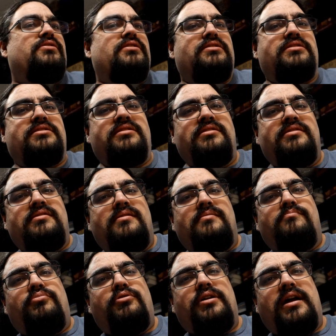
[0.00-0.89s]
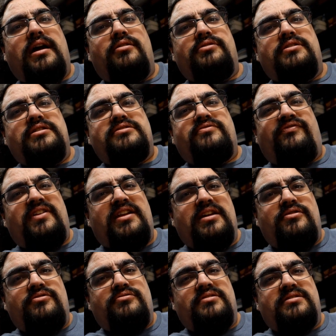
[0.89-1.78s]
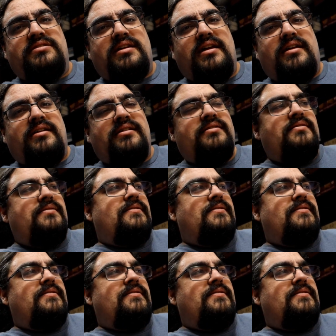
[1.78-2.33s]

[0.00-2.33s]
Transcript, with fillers: that's putting out these videos, like,